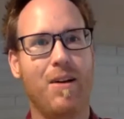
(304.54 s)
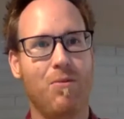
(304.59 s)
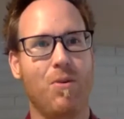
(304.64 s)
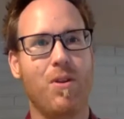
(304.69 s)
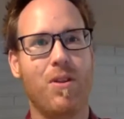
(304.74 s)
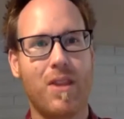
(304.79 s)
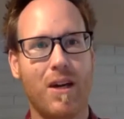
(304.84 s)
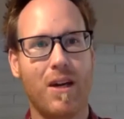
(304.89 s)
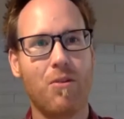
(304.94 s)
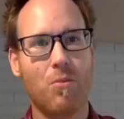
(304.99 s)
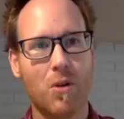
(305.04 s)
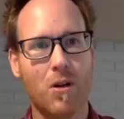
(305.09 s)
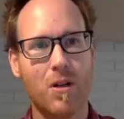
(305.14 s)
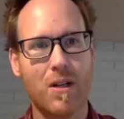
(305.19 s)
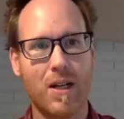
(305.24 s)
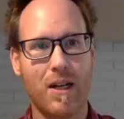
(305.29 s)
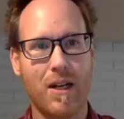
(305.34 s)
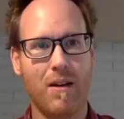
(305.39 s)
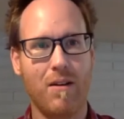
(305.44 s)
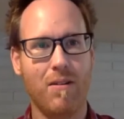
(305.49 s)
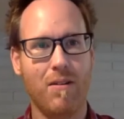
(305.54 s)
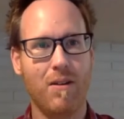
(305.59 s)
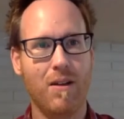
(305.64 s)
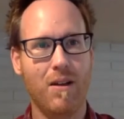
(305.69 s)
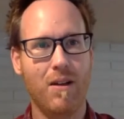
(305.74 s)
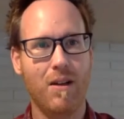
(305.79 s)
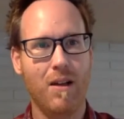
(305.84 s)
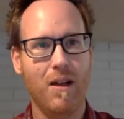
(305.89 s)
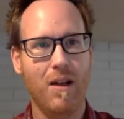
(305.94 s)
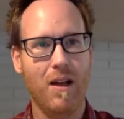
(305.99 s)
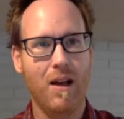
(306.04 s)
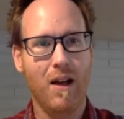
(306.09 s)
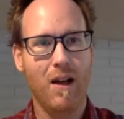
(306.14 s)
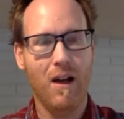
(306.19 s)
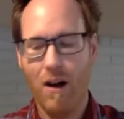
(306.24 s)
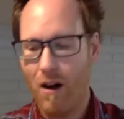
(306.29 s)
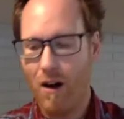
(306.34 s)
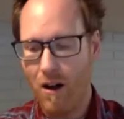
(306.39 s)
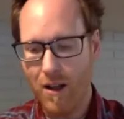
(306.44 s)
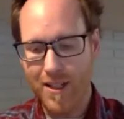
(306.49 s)
with that workout,
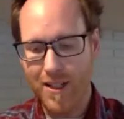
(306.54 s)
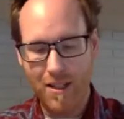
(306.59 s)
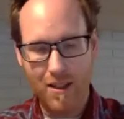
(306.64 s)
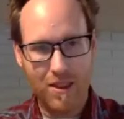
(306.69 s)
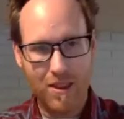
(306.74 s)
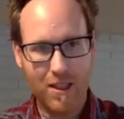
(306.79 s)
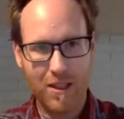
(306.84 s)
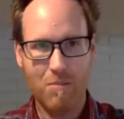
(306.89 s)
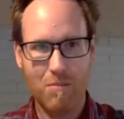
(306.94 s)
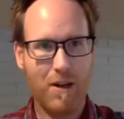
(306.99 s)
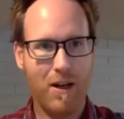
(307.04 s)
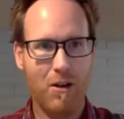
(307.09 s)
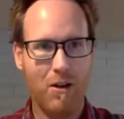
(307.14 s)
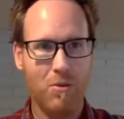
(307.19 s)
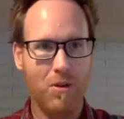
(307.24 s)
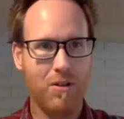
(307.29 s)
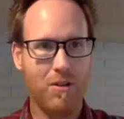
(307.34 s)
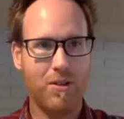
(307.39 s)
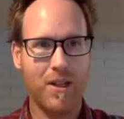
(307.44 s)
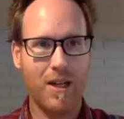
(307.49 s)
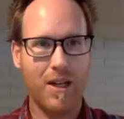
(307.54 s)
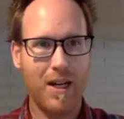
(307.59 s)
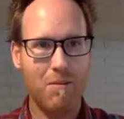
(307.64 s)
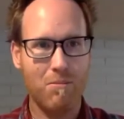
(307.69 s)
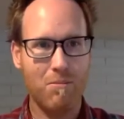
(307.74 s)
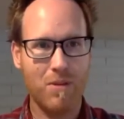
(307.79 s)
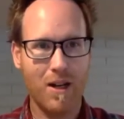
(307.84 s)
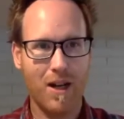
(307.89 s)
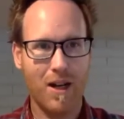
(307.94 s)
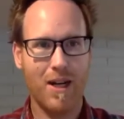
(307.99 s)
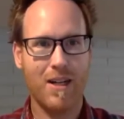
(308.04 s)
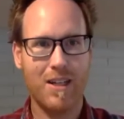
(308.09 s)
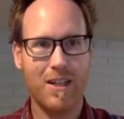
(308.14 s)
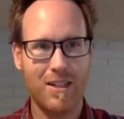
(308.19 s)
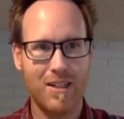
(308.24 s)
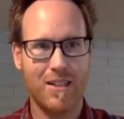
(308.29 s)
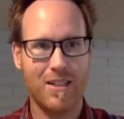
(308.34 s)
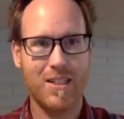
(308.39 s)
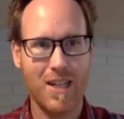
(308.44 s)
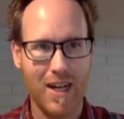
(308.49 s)
all I could think about was, I'm not going
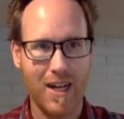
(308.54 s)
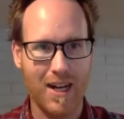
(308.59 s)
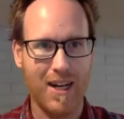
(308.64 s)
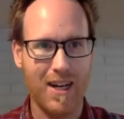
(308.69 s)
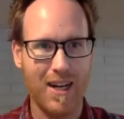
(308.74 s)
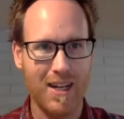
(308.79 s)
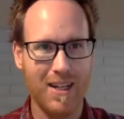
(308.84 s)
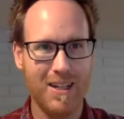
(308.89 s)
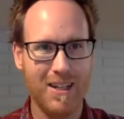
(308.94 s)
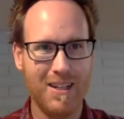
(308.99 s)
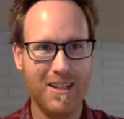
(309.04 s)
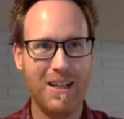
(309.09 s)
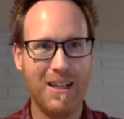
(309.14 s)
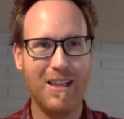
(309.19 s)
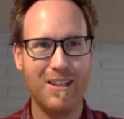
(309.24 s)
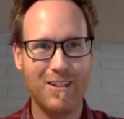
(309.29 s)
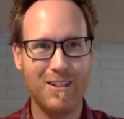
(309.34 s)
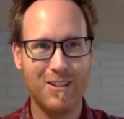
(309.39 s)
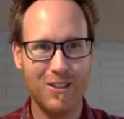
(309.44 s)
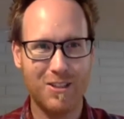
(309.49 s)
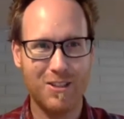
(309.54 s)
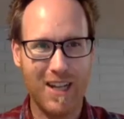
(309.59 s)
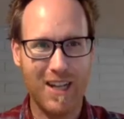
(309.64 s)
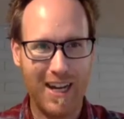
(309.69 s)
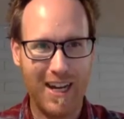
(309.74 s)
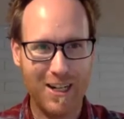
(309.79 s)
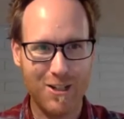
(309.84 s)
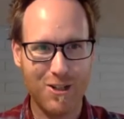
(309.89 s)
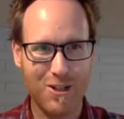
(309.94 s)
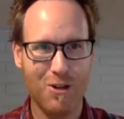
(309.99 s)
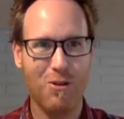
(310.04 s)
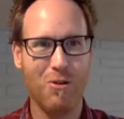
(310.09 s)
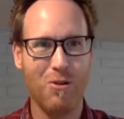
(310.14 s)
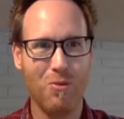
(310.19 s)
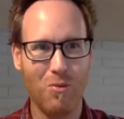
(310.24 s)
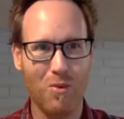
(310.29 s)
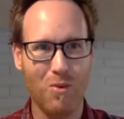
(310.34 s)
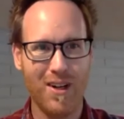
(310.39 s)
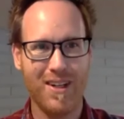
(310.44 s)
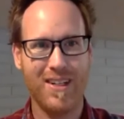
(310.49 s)
to die. Just, I don't
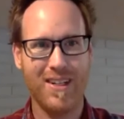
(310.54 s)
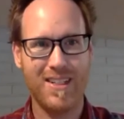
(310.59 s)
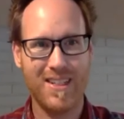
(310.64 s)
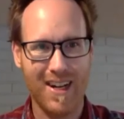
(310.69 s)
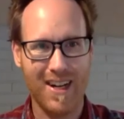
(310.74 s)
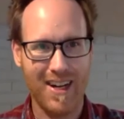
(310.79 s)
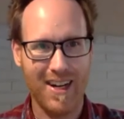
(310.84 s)
want to die.